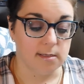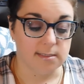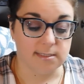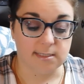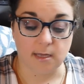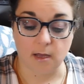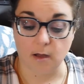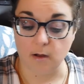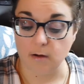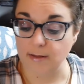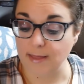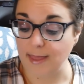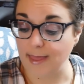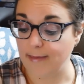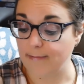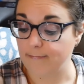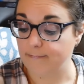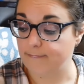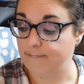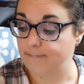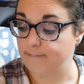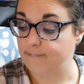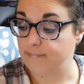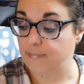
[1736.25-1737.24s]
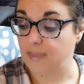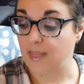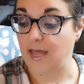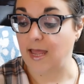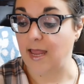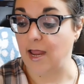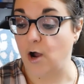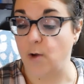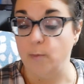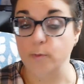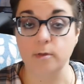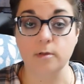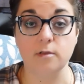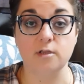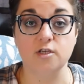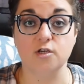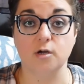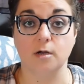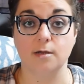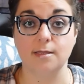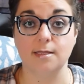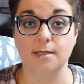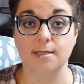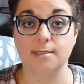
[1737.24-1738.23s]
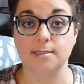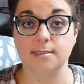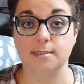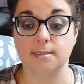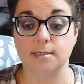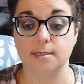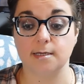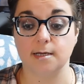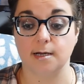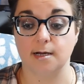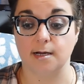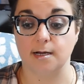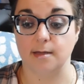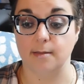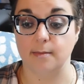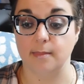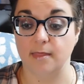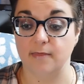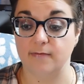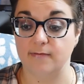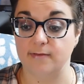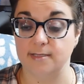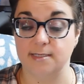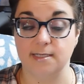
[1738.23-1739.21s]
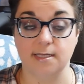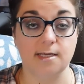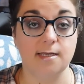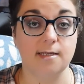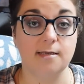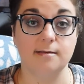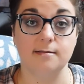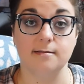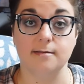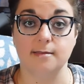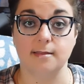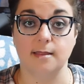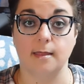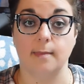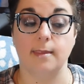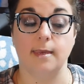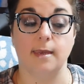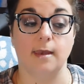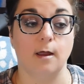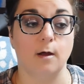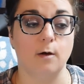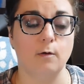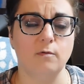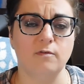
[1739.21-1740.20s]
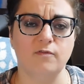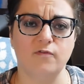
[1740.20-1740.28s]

So yeah, I hope you enjoyed this. If you did, let me know.